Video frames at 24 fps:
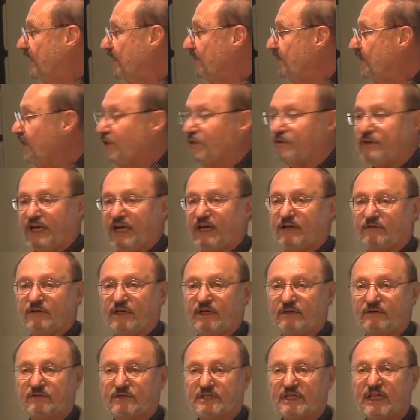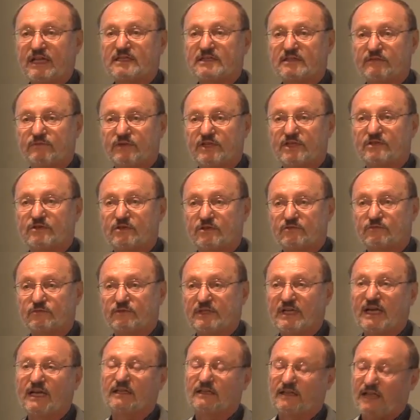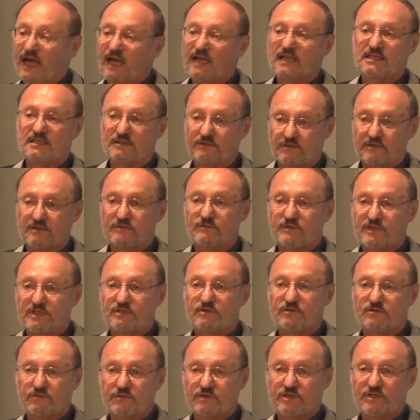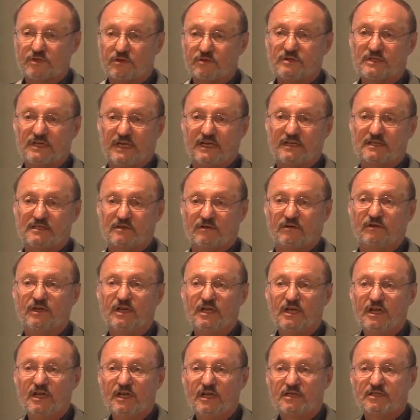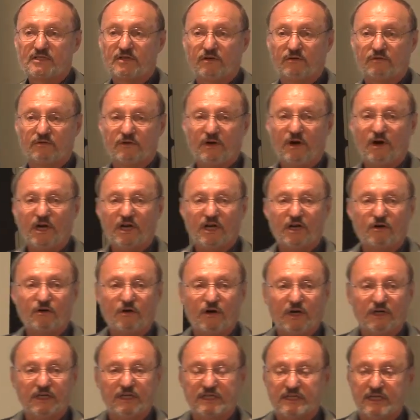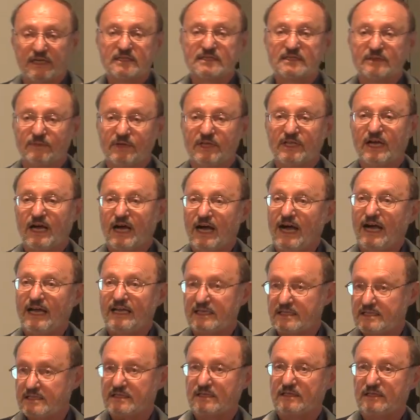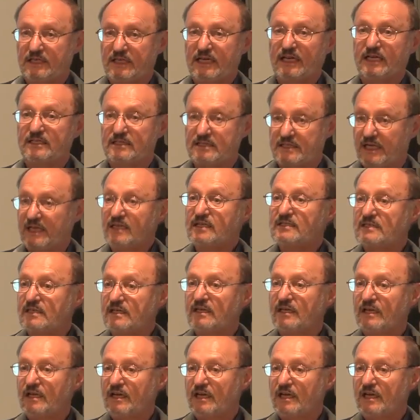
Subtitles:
We know that, right? There's lots of research, not lots, there's research which shows that. So audit quality tends to be the highest in the United States.